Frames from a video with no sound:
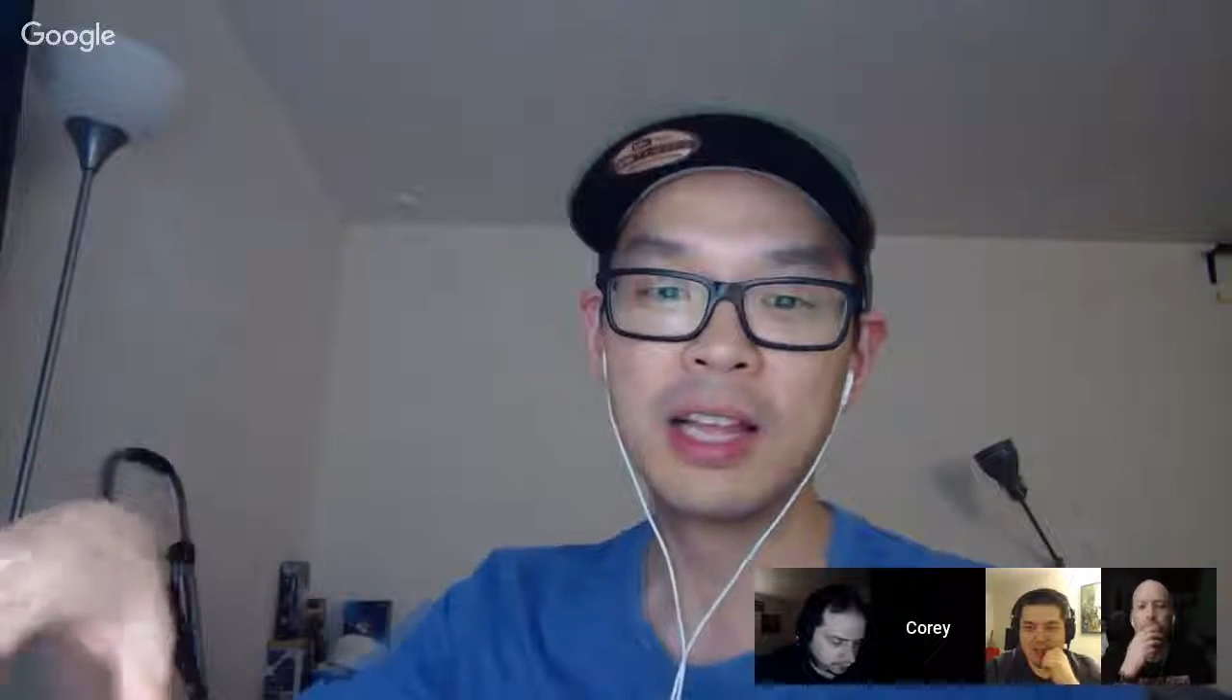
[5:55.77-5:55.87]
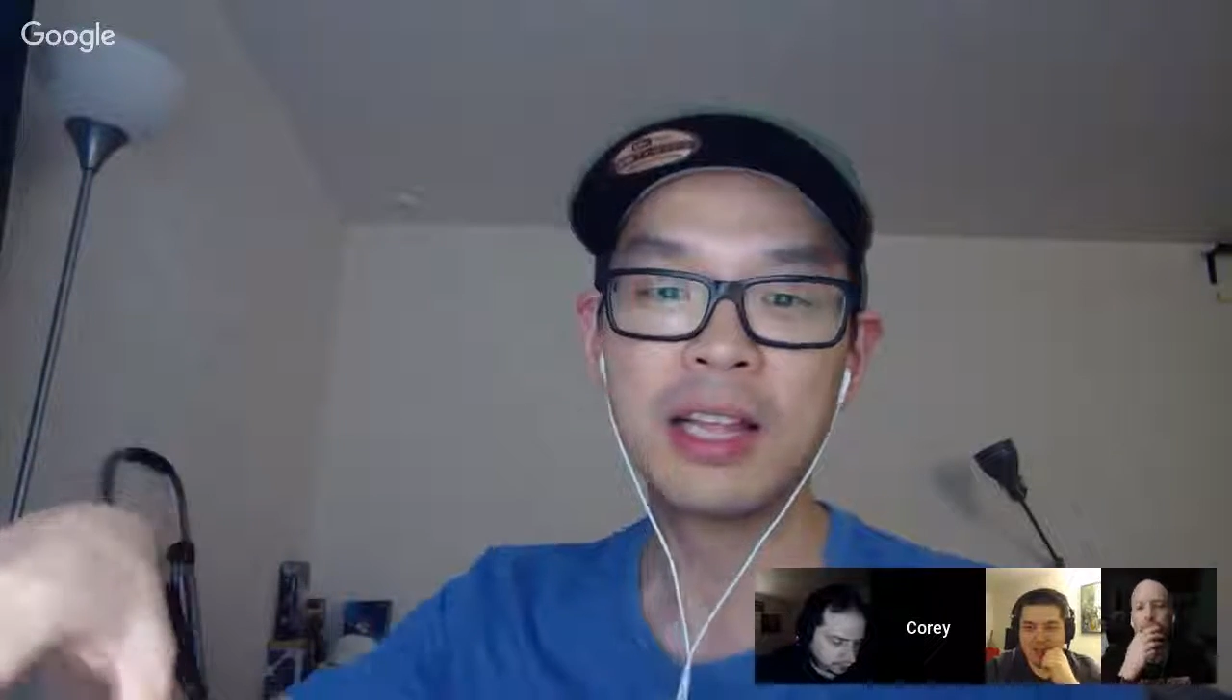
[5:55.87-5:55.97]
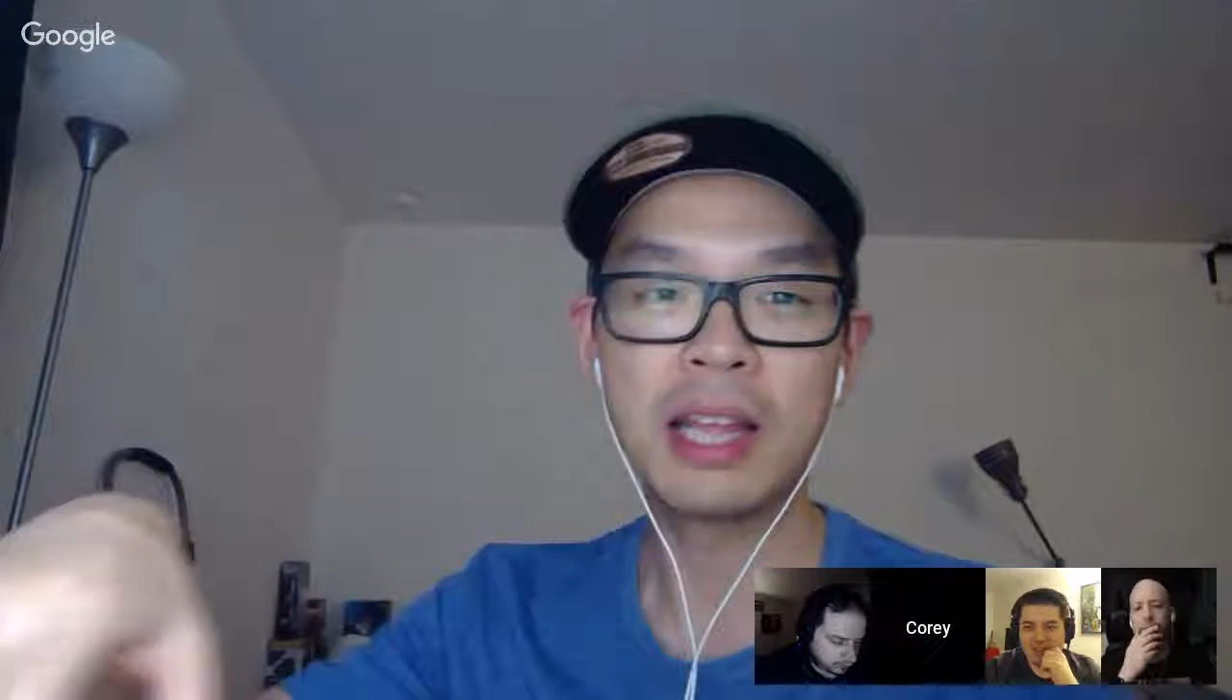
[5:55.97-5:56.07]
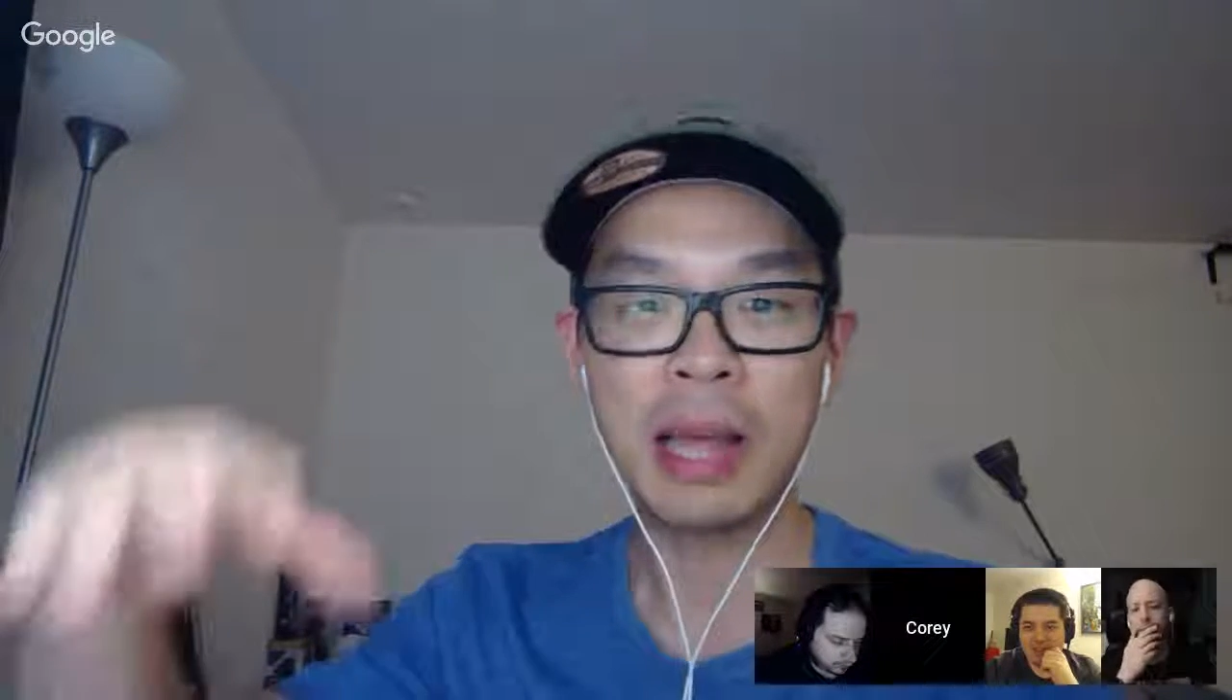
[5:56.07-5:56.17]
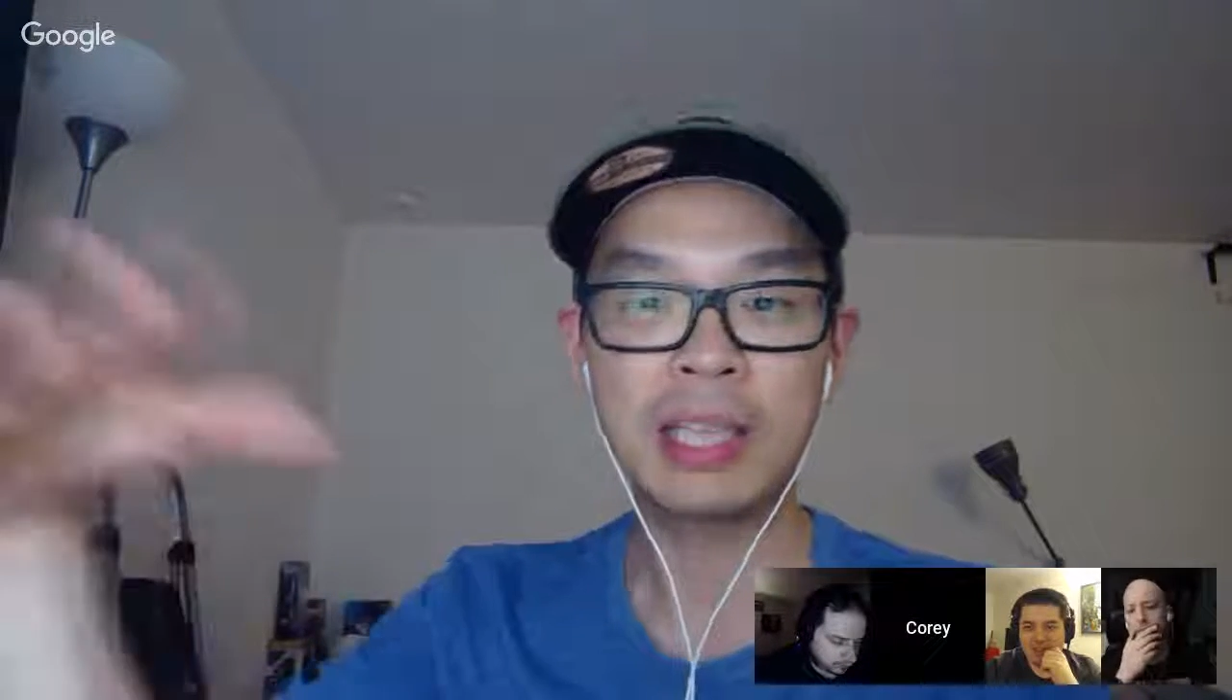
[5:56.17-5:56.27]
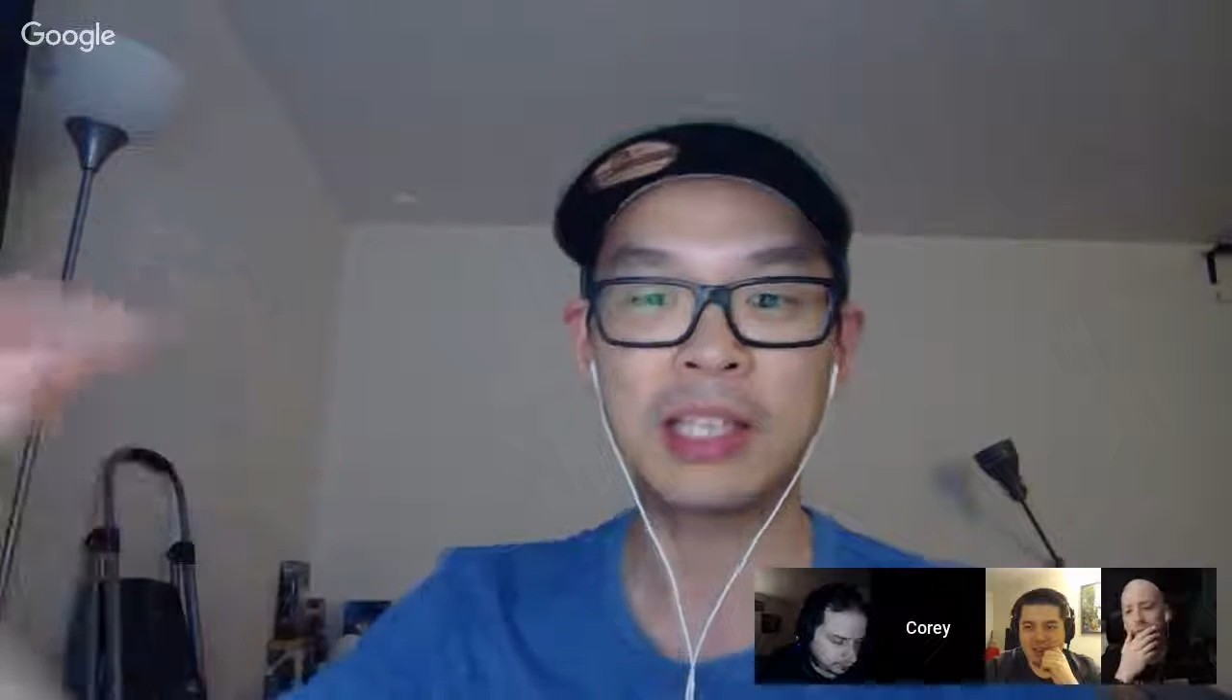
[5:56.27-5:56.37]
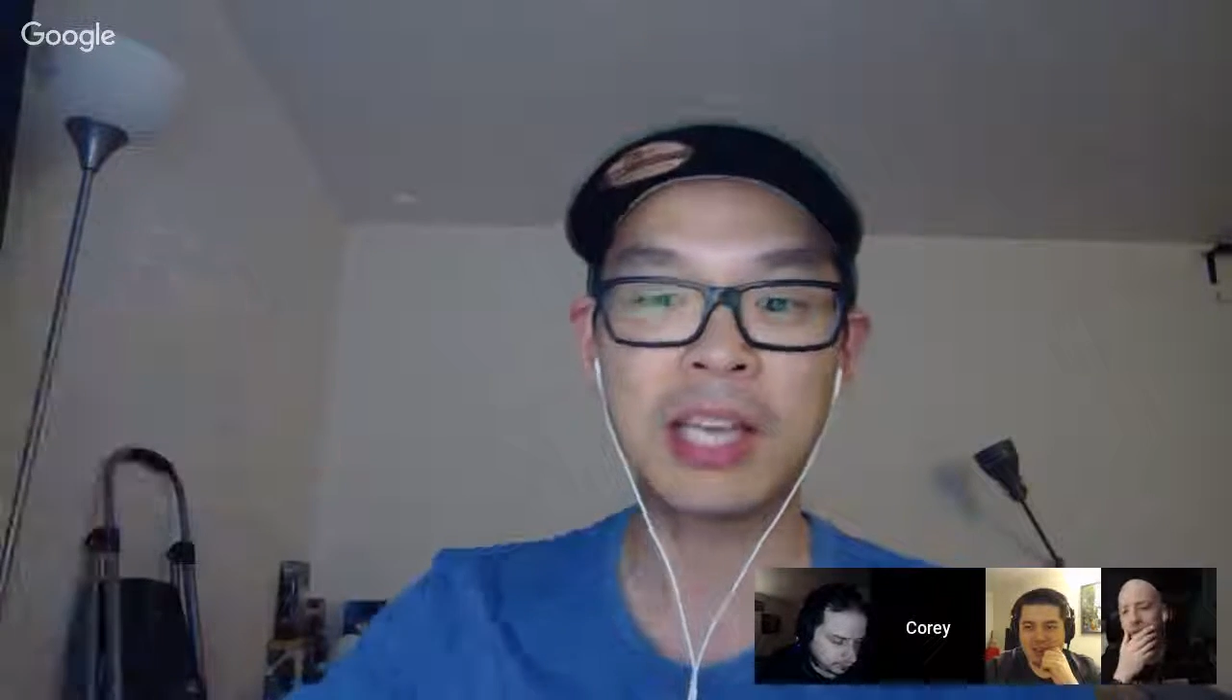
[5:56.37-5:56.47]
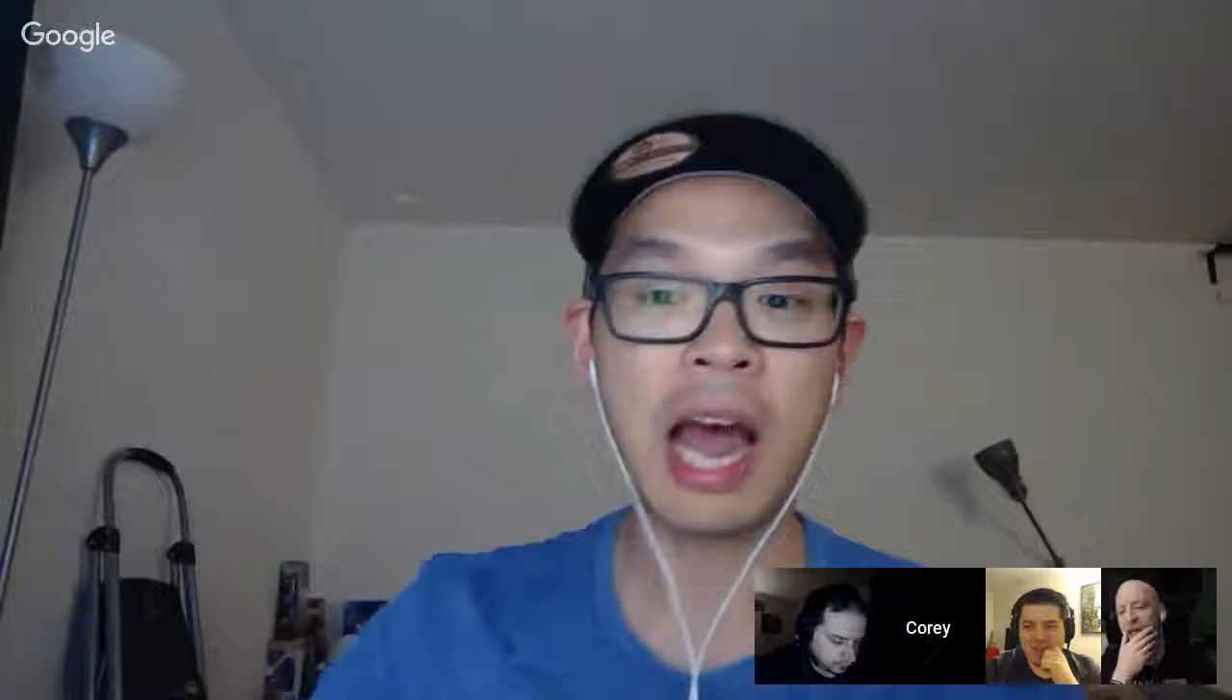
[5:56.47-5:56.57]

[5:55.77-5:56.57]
that's the